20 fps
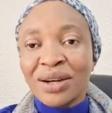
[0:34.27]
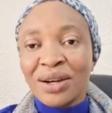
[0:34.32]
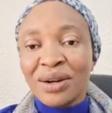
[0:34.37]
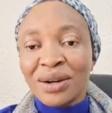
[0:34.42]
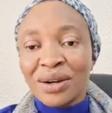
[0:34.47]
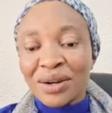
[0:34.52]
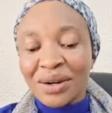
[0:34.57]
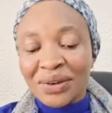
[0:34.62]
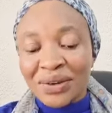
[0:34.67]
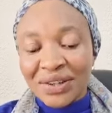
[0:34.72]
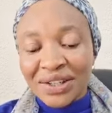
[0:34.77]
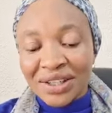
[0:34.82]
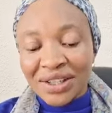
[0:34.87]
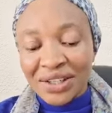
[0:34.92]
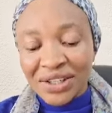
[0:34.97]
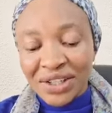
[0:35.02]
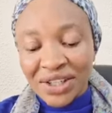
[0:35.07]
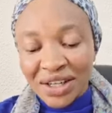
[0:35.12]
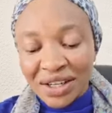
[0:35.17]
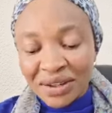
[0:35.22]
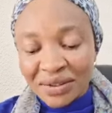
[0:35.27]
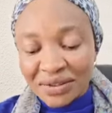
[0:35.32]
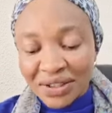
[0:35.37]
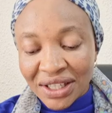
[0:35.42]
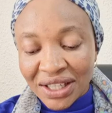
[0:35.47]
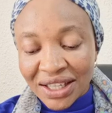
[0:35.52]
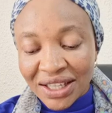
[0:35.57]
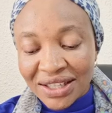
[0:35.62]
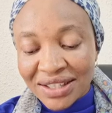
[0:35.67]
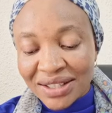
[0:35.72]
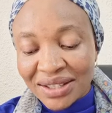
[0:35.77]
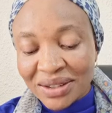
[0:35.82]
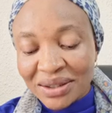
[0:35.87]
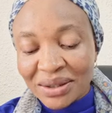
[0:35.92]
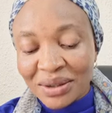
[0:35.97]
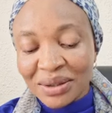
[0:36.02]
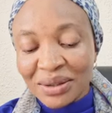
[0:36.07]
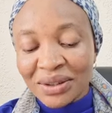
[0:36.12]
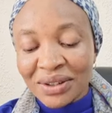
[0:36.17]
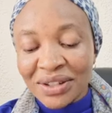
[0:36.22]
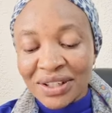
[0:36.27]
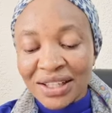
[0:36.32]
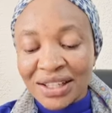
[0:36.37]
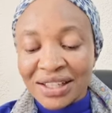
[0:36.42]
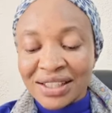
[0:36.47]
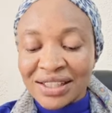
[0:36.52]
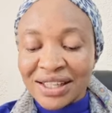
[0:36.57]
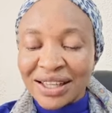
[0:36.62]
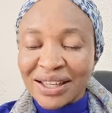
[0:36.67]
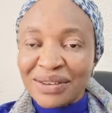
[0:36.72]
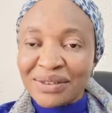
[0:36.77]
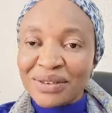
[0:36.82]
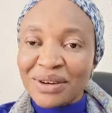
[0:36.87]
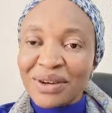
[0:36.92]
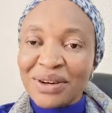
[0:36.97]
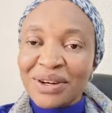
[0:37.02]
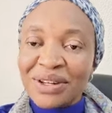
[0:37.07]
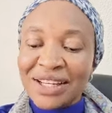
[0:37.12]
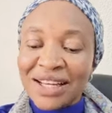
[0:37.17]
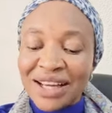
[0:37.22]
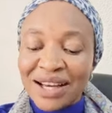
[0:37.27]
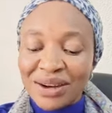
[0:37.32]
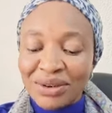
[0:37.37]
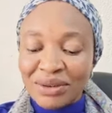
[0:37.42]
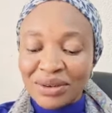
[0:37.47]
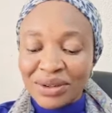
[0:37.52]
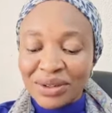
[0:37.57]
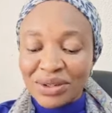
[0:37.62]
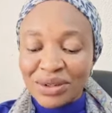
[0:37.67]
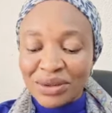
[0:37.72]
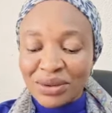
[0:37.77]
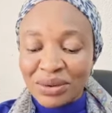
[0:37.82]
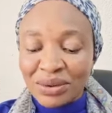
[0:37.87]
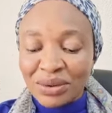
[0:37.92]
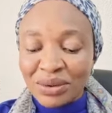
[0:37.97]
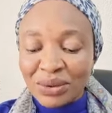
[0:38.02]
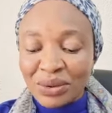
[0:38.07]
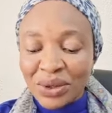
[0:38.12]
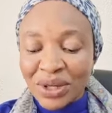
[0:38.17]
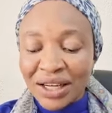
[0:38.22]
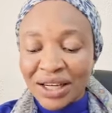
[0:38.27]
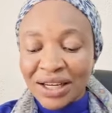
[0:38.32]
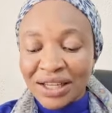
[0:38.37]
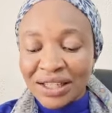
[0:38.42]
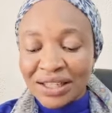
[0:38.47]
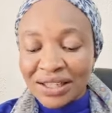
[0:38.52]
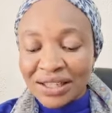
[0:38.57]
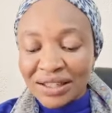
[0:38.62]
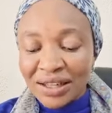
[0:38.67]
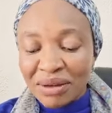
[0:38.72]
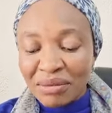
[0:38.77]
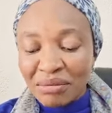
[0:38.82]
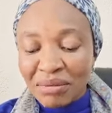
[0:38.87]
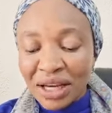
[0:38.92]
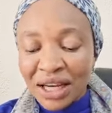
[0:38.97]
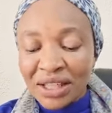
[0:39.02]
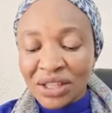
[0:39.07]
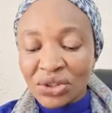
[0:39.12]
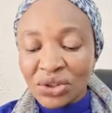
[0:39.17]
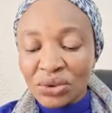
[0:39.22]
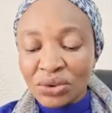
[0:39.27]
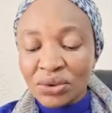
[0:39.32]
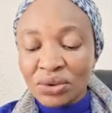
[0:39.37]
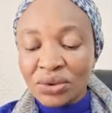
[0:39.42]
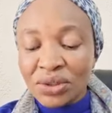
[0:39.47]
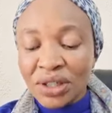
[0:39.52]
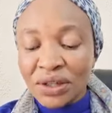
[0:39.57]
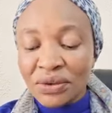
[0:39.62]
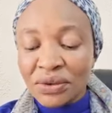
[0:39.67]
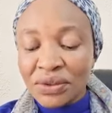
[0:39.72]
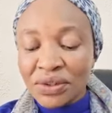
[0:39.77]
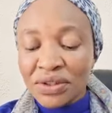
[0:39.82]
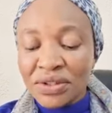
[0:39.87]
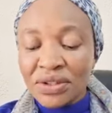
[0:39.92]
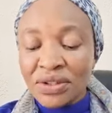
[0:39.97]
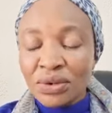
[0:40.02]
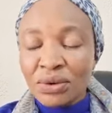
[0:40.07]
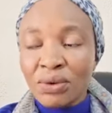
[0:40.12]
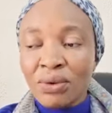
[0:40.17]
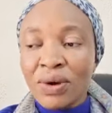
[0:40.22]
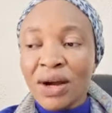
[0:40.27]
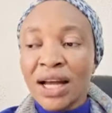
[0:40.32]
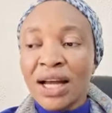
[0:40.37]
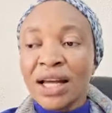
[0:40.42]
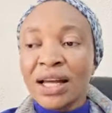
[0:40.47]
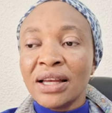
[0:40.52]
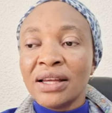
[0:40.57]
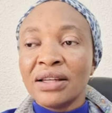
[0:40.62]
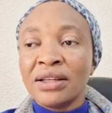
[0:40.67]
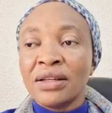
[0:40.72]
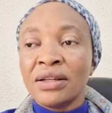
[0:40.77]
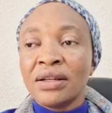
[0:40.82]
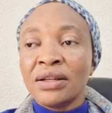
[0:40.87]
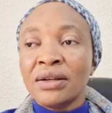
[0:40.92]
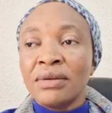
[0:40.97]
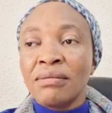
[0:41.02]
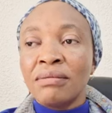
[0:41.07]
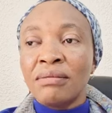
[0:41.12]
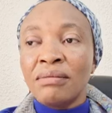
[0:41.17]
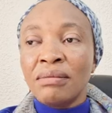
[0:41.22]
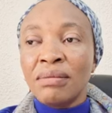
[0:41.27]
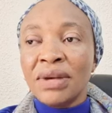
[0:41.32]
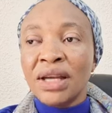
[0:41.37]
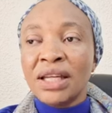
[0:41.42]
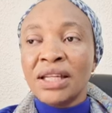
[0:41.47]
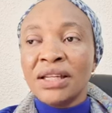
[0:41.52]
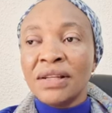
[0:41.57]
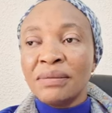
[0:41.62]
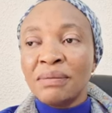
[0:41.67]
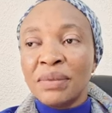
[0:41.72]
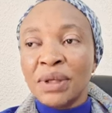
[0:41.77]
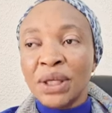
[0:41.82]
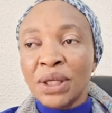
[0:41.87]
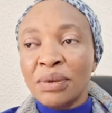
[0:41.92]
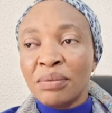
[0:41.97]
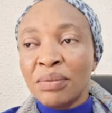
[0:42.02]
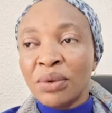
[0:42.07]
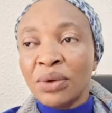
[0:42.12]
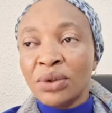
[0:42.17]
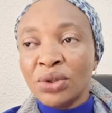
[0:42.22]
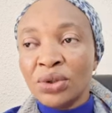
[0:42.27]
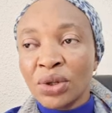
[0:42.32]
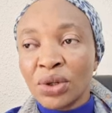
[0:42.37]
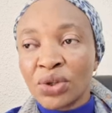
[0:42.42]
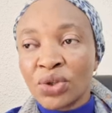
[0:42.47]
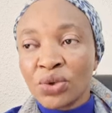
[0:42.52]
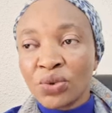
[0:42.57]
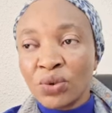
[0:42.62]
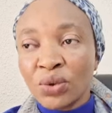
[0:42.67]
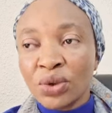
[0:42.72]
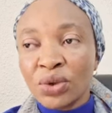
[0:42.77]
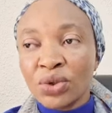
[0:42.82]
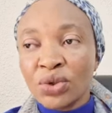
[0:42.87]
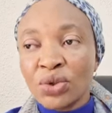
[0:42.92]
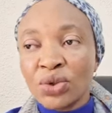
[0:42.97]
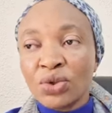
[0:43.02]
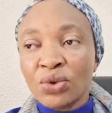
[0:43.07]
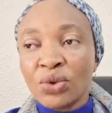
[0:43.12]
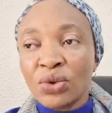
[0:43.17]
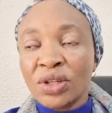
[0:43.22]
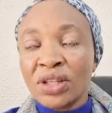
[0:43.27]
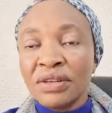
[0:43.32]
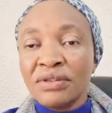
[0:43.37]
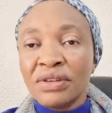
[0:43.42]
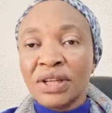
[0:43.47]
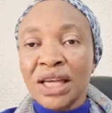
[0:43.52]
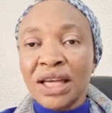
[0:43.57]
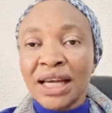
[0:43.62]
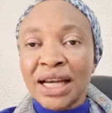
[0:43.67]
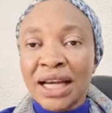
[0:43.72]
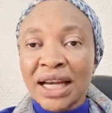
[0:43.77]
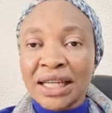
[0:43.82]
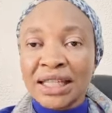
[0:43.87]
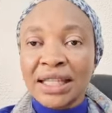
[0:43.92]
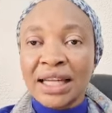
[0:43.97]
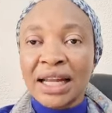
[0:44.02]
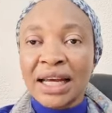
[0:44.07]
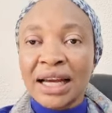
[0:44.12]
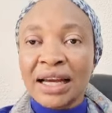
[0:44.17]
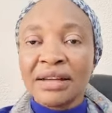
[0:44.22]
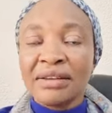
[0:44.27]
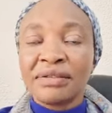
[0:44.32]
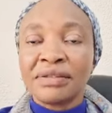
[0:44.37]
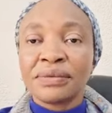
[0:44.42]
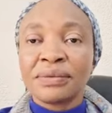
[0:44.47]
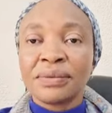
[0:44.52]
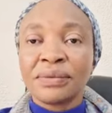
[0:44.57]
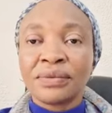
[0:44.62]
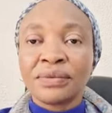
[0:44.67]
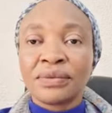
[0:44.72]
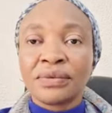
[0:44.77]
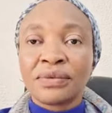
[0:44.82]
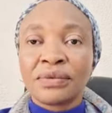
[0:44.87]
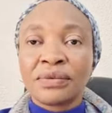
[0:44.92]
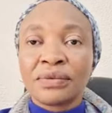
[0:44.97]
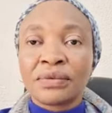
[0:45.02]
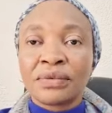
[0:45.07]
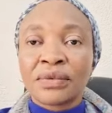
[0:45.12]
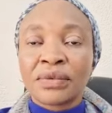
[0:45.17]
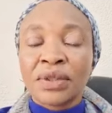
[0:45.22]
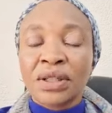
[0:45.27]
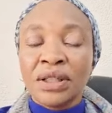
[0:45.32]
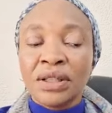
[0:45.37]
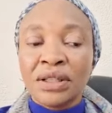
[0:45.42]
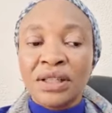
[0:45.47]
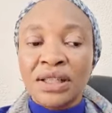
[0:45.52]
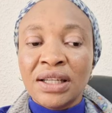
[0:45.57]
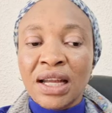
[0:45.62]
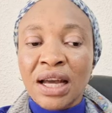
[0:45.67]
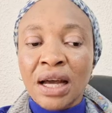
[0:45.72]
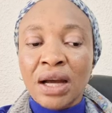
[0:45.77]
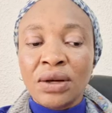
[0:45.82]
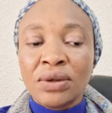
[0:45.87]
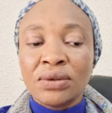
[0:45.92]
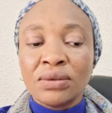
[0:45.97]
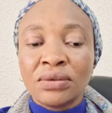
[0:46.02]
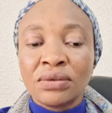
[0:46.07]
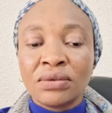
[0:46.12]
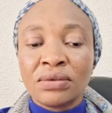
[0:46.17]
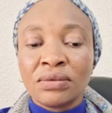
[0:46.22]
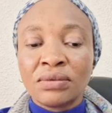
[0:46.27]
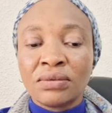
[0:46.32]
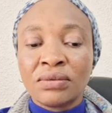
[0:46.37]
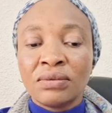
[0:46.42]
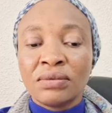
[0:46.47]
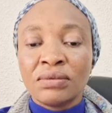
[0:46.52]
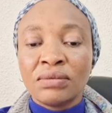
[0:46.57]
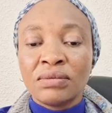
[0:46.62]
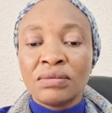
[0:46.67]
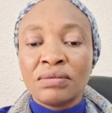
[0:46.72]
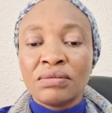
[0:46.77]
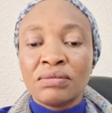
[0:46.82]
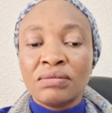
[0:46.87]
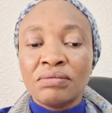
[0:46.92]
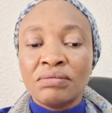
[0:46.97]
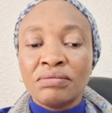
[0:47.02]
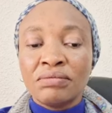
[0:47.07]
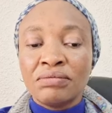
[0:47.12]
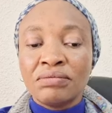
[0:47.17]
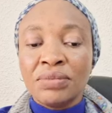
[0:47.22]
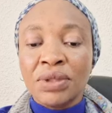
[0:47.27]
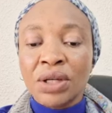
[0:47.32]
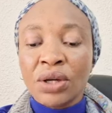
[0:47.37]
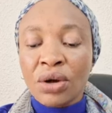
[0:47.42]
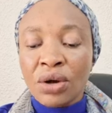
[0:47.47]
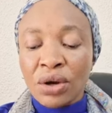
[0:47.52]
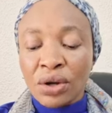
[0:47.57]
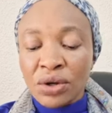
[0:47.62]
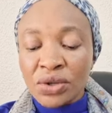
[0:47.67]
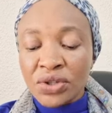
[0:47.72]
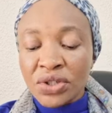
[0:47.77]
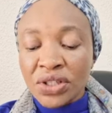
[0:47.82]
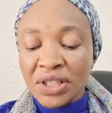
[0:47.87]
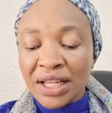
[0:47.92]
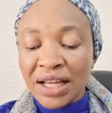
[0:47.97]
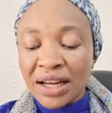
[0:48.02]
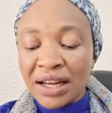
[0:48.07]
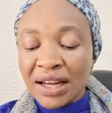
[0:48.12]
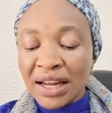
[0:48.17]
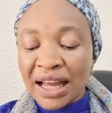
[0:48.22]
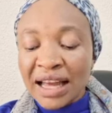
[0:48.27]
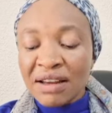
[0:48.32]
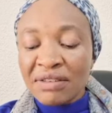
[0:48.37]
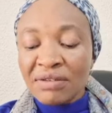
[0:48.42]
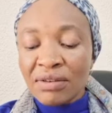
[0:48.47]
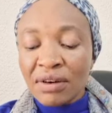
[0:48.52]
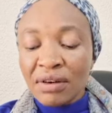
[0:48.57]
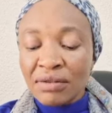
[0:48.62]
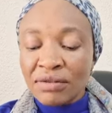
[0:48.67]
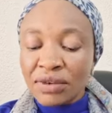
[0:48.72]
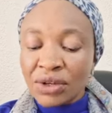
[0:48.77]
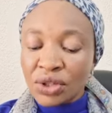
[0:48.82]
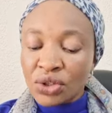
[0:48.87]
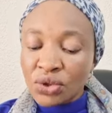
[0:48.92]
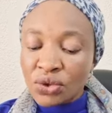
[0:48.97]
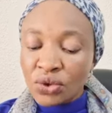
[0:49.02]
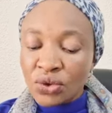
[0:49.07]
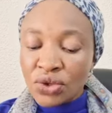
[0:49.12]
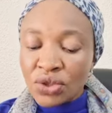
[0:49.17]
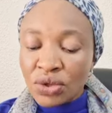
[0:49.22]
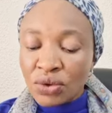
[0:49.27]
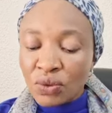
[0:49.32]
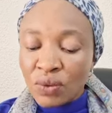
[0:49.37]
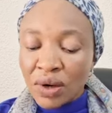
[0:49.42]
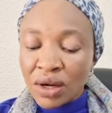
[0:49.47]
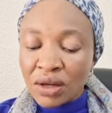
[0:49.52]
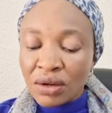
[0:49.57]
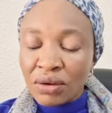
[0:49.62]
Glory, Ancient of Days. You know, child of God, I want to quickly remind you the reason why many people just want you to live a hard life. Now, because the life of a chosen